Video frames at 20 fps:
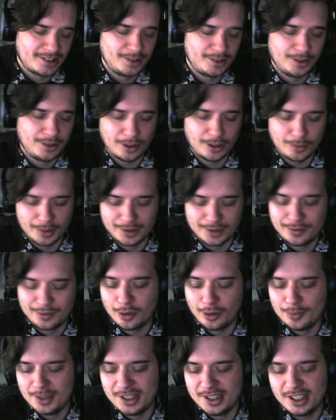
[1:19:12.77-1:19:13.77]
You can always follow
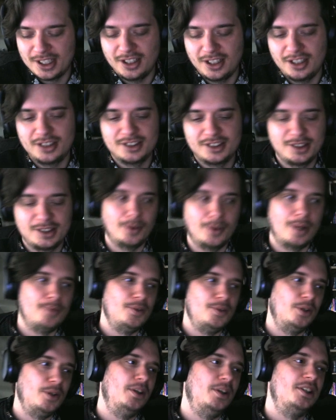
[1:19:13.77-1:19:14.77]
me there, see what I'm
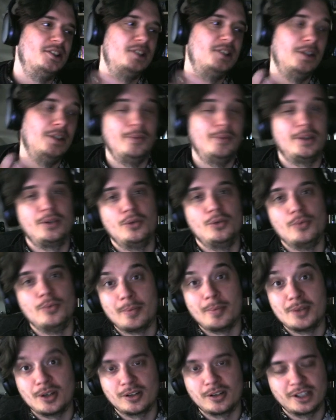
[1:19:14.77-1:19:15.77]
doing, see with whom I'm
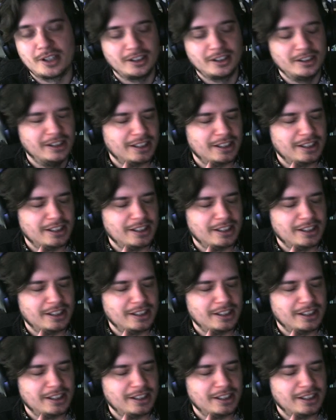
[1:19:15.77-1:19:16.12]
talking,